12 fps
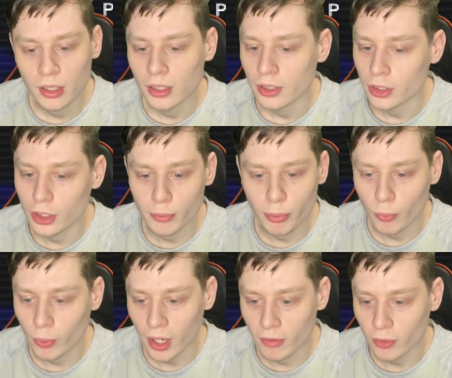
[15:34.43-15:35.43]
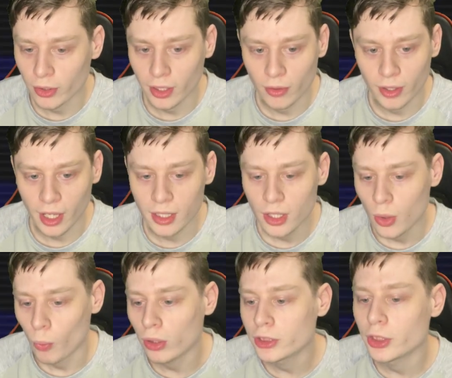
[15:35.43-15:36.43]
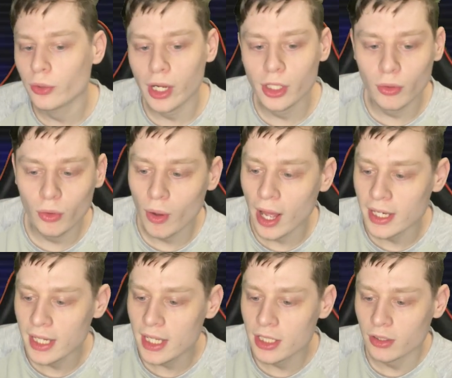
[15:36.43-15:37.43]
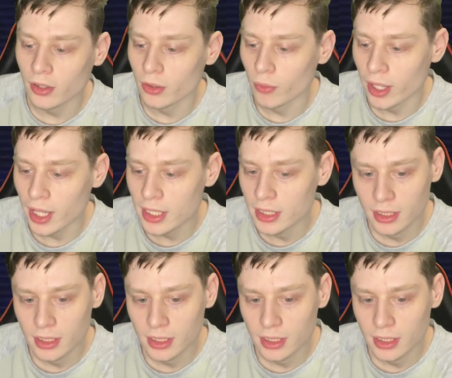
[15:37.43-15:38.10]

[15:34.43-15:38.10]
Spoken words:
You can put whatever in there, okay? Once you create your little ID, just click OK.